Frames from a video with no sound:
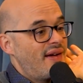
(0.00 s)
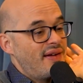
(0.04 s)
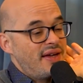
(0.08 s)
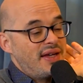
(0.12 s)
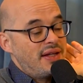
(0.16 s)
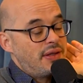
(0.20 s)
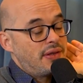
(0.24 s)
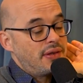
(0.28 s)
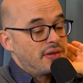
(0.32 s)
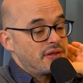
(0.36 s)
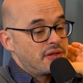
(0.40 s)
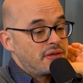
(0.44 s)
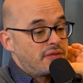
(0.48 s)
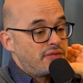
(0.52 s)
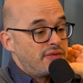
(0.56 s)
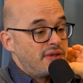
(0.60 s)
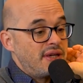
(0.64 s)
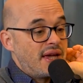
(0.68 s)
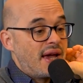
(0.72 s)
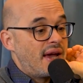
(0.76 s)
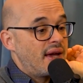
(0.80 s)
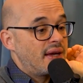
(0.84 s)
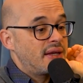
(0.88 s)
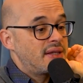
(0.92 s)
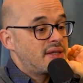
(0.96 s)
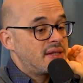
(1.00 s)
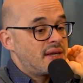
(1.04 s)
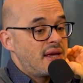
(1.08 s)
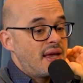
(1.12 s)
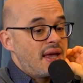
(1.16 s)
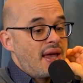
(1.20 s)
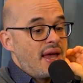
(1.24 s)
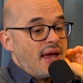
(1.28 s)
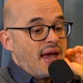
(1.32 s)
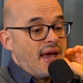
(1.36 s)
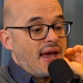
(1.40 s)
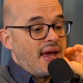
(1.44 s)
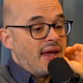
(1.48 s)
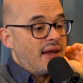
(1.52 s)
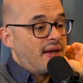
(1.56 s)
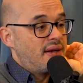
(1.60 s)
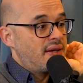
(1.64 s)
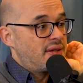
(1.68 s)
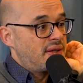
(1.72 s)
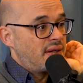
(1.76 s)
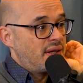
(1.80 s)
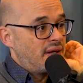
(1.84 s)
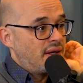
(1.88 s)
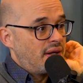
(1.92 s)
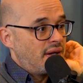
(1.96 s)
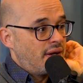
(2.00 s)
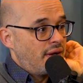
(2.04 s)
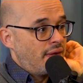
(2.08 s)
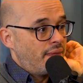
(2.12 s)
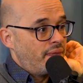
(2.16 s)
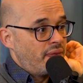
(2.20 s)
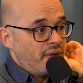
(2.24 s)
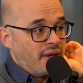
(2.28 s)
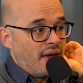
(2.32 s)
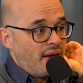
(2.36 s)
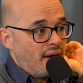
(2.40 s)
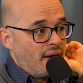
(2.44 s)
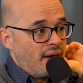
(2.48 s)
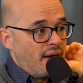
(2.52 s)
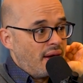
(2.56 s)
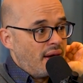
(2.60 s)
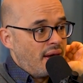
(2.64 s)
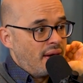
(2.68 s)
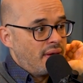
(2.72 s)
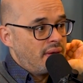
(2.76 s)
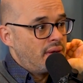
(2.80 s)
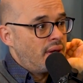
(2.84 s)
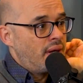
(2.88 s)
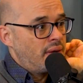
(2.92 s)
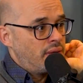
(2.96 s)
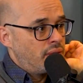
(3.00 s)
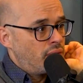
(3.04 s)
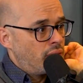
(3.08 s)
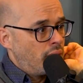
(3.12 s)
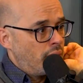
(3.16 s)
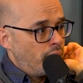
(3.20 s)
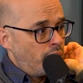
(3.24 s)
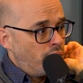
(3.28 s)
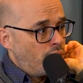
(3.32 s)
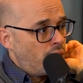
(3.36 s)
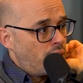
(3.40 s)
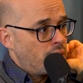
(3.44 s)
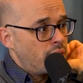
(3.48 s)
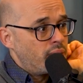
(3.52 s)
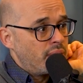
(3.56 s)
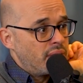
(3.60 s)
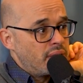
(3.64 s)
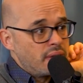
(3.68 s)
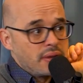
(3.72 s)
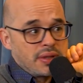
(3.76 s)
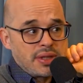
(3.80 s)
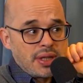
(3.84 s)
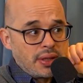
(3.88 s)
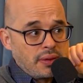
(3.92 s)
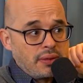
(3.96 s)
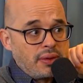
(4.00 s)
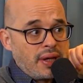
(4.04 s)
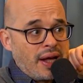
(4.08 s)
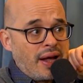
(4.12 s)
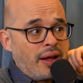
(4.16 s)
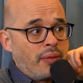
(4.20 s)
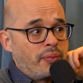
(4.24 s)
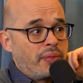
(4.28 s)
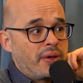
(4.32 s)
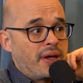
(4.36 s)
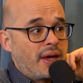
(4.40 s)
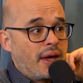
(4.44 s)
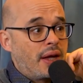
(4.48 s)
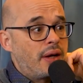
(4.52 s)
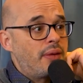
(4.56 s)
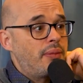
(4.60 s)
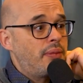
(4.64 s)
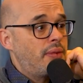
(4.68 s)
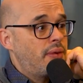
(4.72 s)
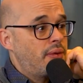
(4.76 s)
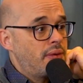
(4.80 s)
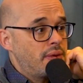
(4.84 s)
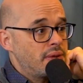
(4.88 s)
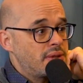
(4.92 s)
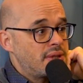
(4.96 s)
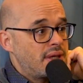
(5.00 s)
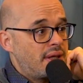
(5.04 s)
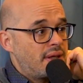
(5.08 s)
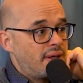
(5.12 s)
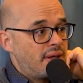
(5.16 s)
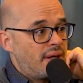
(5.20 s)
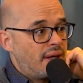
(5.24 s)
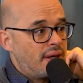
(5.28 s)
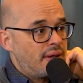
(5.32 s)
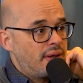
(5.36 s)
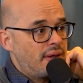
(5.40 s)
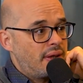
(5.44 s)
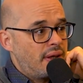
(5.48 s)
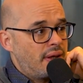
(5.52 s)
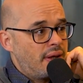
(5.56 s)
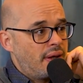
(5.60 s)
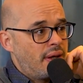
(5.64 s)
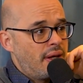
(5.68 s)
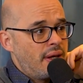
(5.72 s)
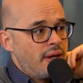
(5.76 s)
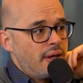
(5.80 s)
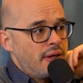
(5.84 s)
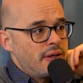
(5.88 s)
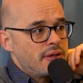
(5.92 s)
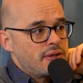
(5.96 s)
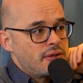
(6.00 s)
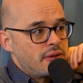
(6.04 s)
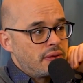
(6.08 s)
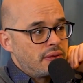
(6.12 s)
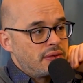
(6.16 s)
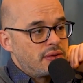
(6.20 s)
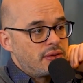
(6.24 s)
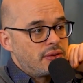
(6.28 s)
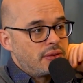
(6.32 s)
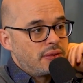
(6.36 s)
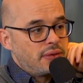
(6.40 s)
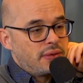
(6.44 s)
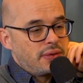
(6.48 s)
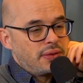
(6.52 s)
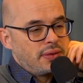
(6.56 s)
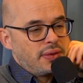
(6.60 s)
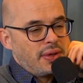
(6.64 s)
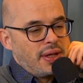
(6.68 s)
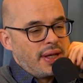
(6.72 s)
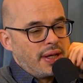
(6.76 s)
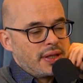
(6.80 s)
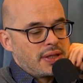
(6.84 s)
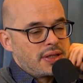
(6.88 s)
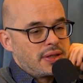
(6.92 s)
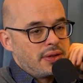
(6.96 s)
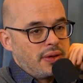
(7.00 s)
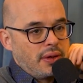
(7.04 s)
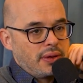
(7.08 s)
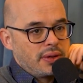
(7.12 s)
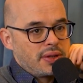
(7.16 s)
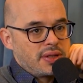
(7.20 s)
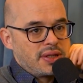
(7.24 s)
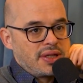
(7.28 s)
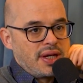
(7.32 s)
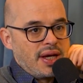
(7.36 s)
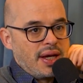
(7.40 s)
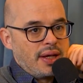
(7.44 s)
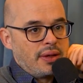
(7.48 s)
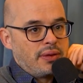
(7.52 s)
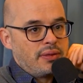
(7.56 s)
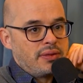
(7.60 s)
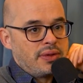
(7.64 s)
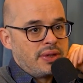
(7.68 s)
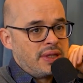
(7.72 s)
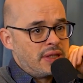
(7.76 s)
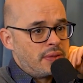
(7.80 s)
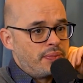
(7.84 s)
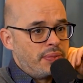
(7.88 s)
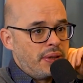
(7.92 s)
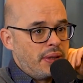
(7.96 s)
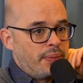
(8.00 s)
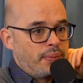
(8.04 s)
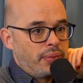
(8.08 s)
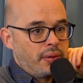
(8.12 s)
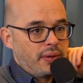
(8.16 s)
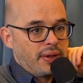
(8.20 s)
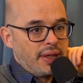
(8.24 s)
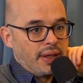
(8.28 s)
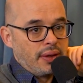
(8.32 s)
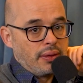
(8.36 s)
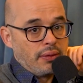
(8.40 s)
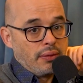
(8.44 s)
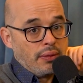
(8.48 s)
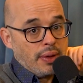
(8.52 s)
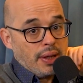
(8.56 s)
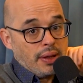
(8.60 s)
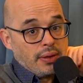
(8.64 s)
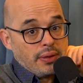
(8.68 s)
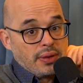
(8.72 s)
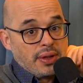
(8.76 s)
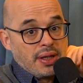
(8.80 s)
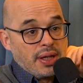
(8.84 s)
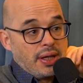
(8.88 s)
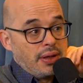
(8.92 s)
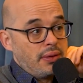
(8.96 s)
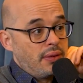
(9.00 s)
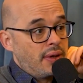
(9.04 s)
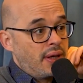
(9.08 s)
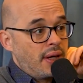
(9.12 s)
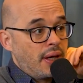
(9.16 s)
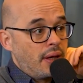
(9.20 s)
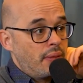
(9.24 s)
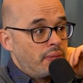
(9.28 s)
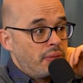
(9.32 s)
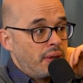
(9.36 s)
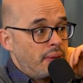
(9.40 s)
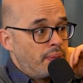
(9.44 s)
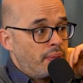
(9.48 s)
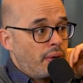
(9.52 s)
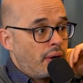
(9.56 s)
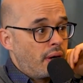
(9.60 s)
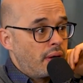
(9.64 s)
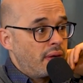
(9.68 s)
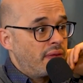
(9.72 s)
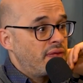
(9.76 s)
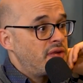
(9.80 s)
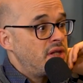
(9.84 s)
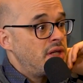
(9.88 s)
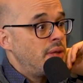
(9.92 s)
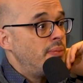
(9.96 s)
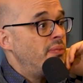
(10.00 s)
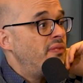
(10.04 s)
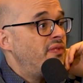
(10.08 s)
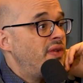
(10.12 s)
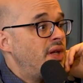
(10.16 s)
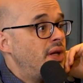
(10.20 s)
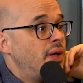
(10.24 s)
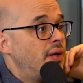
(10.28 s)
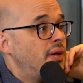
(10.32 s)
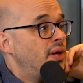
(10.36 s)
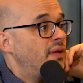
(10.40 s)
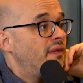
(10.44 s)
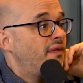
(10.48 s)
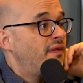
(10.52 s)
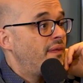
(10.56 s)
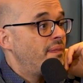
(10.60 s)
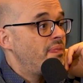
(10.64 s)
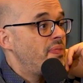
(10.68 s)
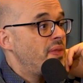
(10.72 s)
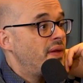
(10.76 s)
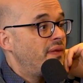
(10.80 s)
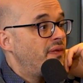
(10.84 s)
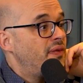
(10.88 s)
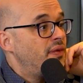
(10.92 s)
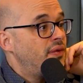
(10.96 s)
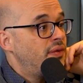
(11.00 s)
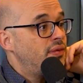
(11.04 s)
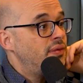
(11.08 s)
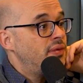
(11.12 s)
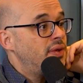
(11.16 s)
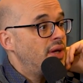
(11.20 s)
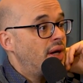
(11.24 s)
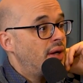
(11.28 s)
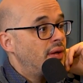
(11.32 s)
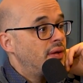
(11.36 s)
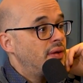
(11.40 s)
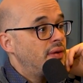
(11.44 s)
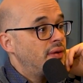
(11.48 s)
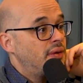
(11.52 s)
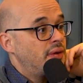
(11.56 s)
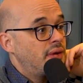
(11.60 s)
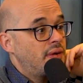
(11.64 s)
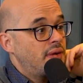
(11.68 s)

Eat those 3 eggs, and and you're on board with us, and you're helping animals, and so let's not say to these people that, well, okay, you can be part of Team Vegan if you do that, you